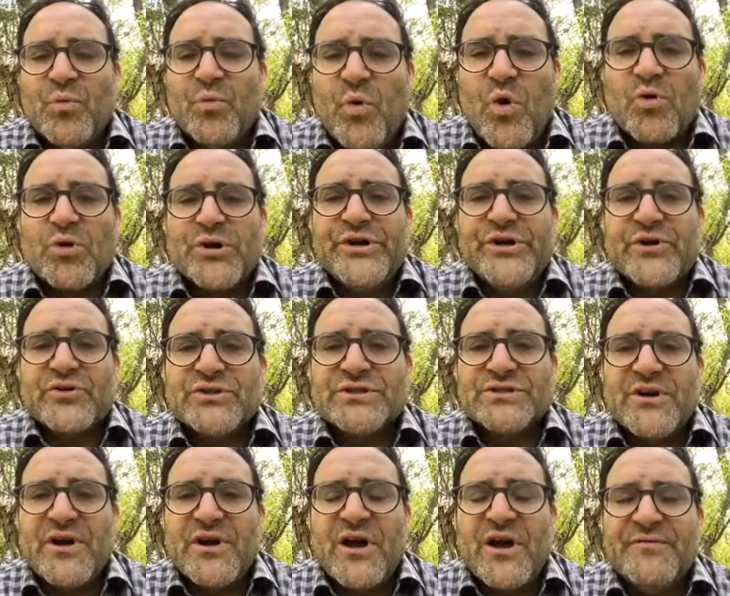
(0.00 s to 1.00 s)

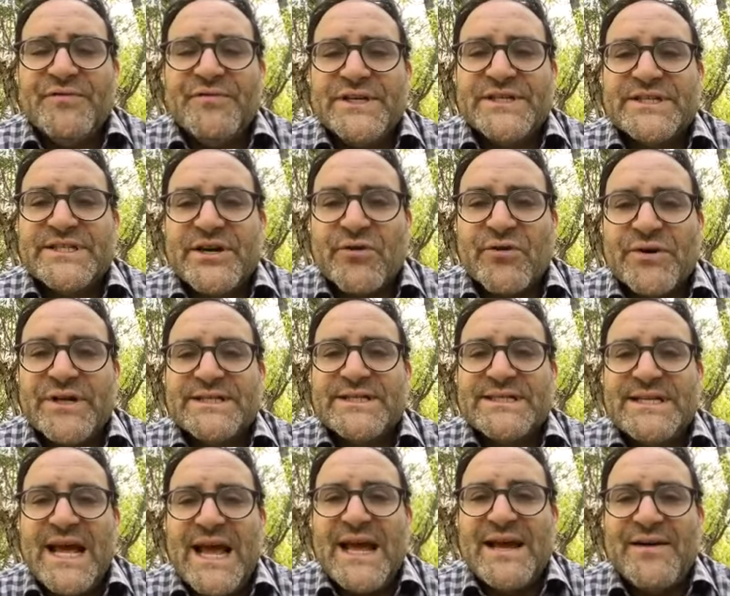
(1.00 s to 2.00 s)
warriors uh, of the
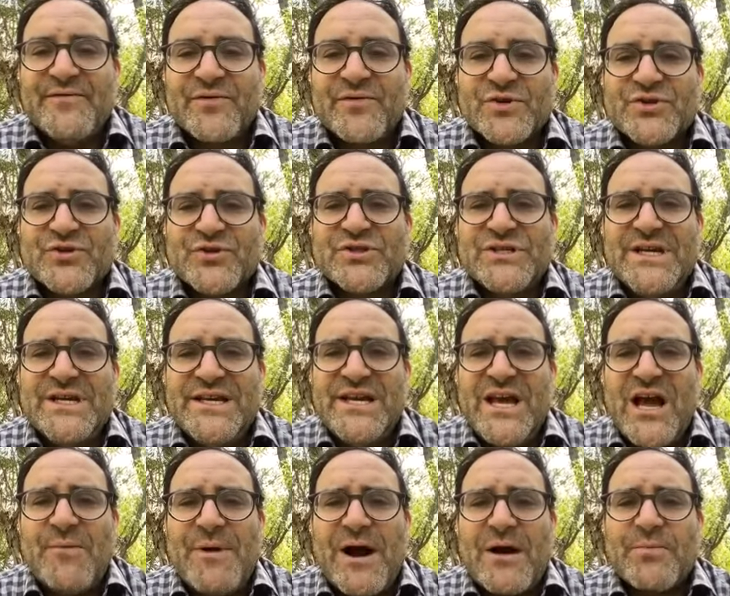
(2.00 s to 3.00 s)
Assyrians saying, verse 13,
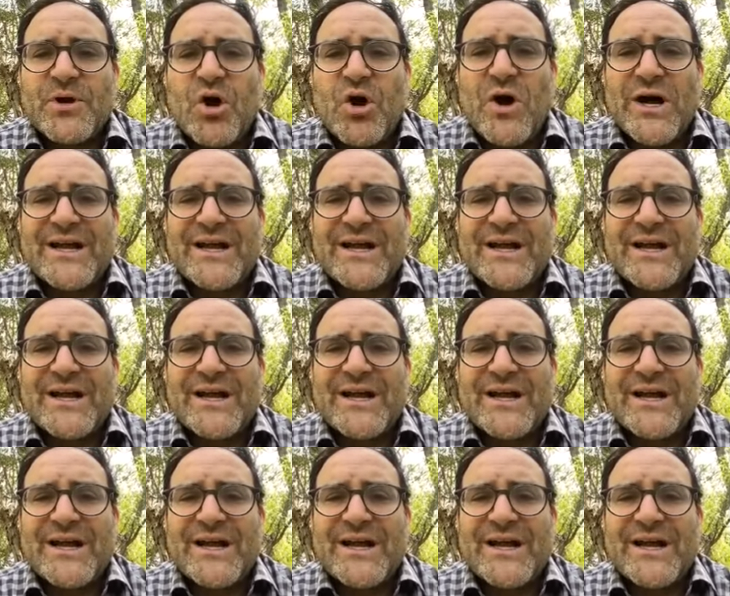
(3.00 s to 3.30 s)
Right?